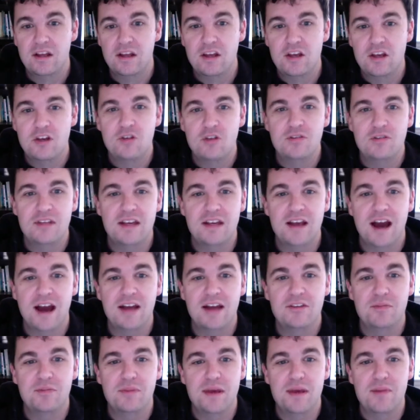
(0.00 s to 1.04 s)
You see,
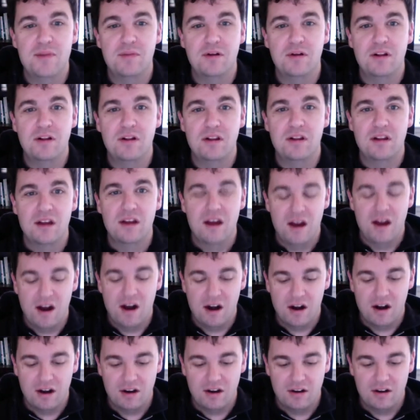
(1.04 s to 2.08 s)
God's people
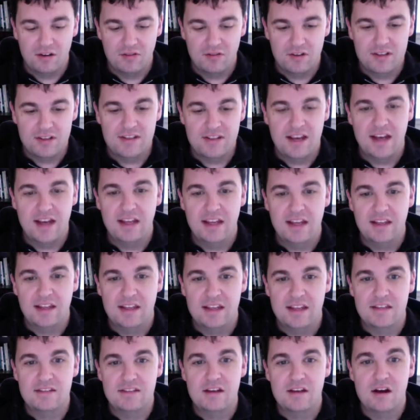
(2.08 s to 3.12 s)
are reciting
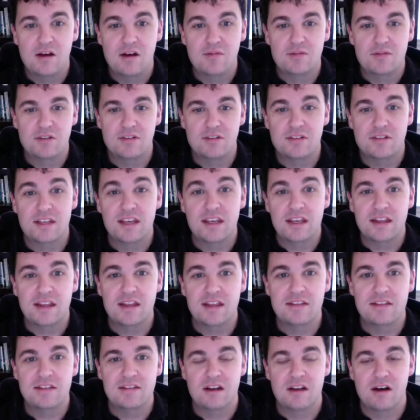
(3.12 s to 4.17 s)
these psalms or singing
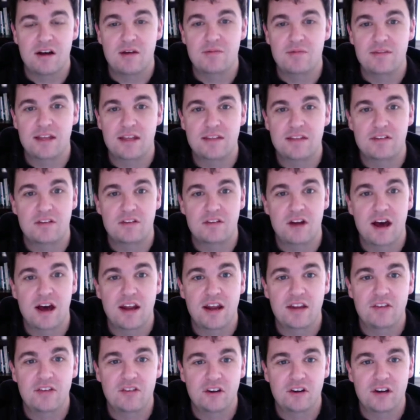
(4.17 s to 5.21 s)
these psalms as they're
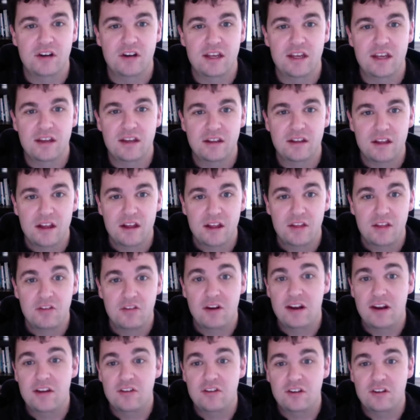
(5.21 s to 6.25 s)
on a journey. They're
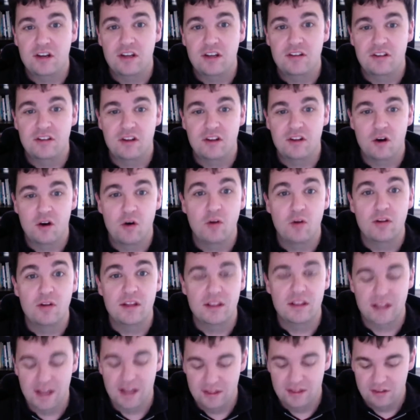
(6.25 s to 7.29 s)
on a journey to the Holy
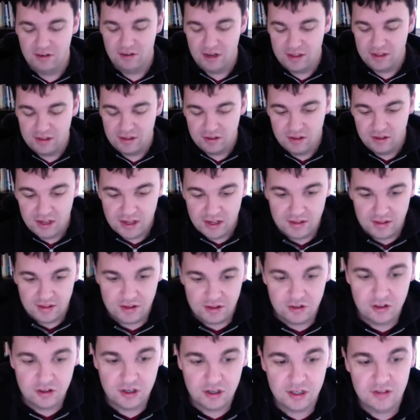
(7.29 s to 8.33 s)
Land. They're on the
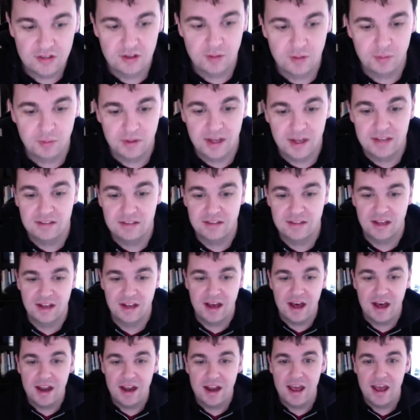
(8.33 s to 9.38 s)
journey to the place that
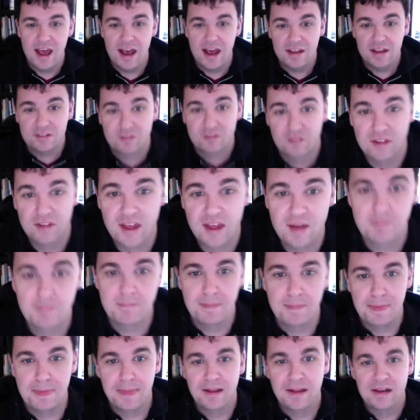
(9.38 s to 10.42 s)
God has for them.
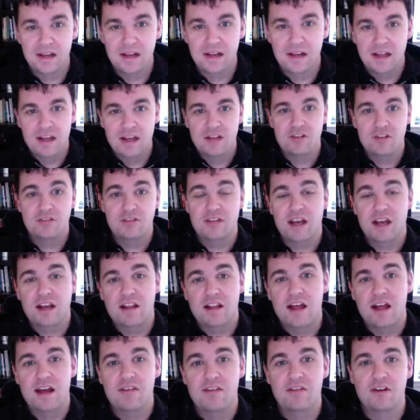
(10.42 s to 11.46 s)
Just like a
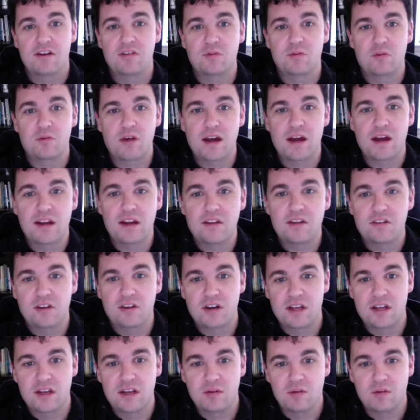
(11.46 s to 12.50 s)
lot of us, we're on a
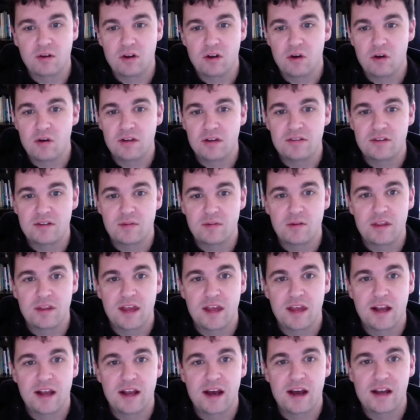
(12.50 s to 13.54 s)
journey. We're going somewhere
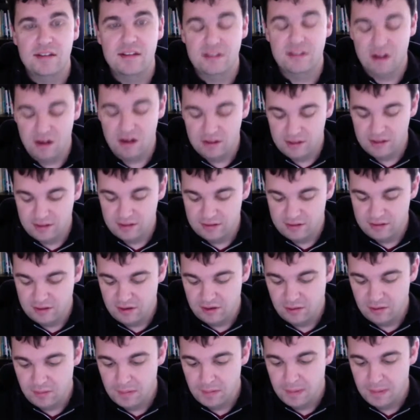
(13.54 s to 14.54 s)
that God's called us to.